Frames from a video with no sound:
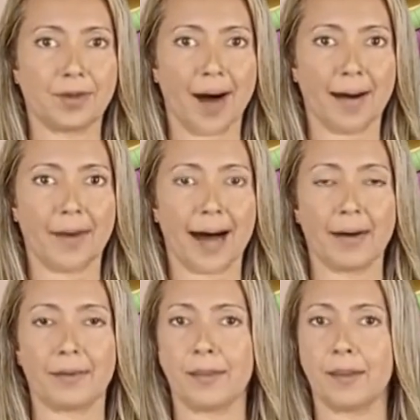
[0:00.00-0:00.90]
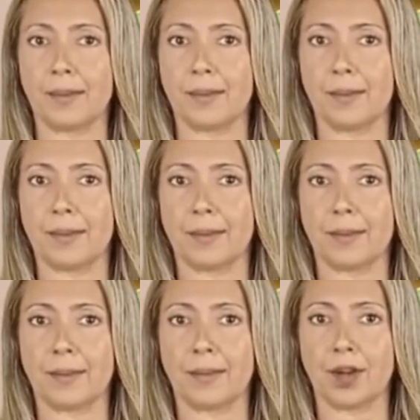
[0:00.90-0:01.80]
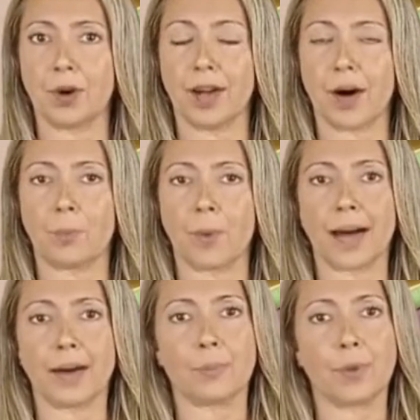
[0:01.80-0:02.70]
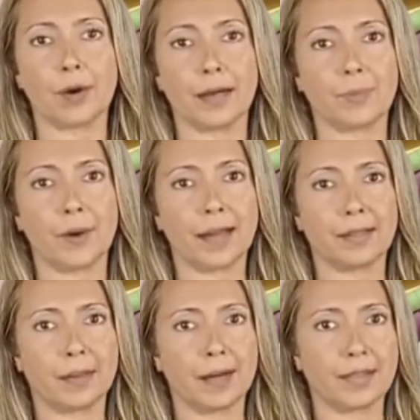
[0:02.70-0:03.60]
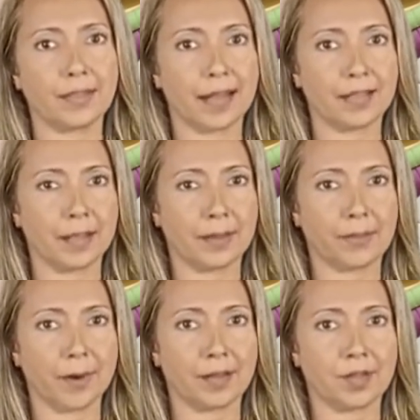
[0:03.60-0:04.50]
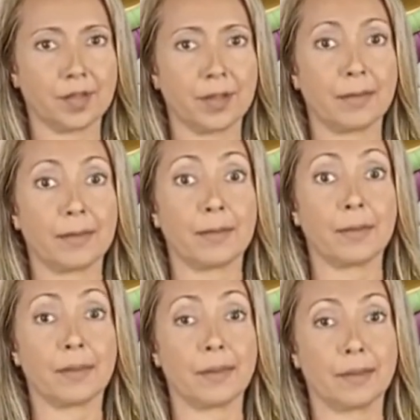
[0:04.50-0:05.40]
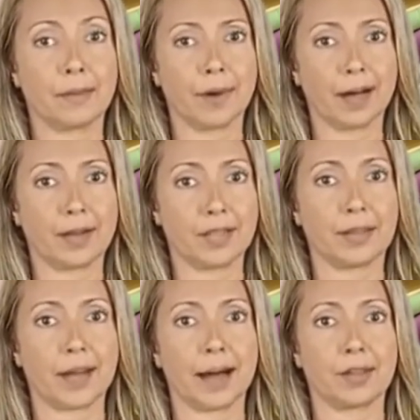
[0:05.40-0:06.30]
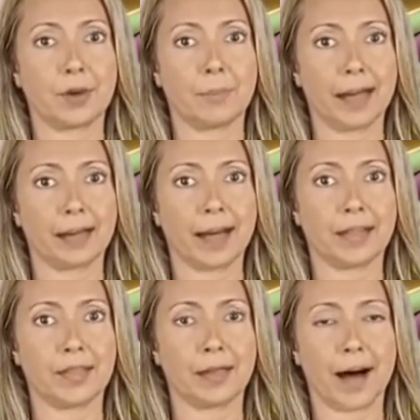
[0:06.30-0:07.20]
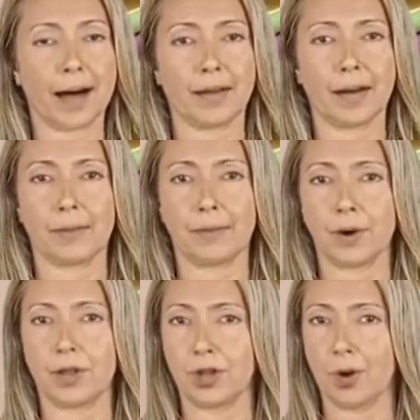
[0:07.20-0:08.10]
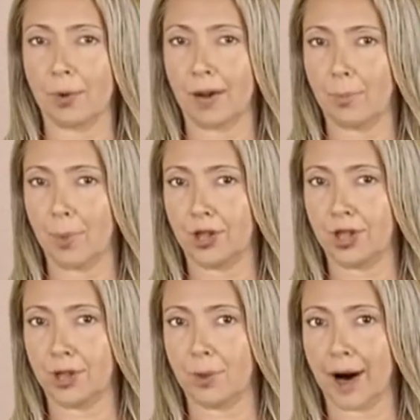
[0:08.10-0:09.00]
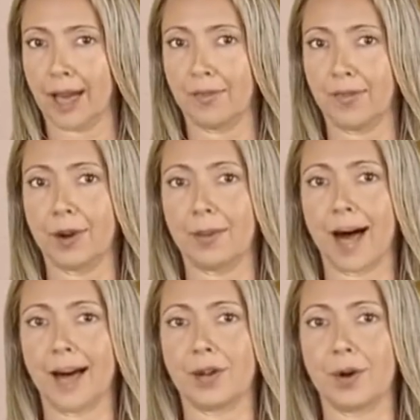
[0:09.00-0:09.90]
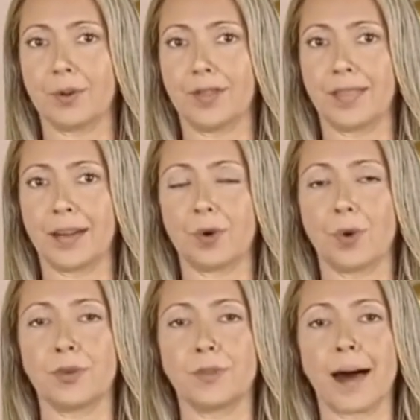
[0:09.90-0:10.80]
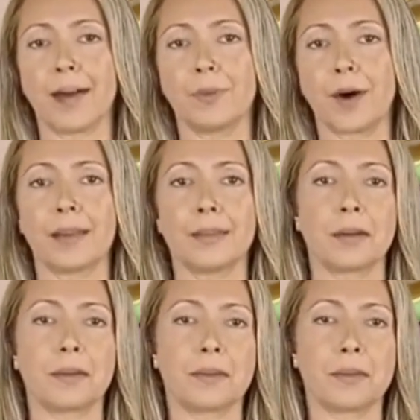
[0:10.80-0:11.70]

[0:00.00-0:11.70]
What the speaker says: Dry mouth. You know why your morning breath is less than fresh? Because at night you make less saliva, which normally washes away food particles that cause bad breath.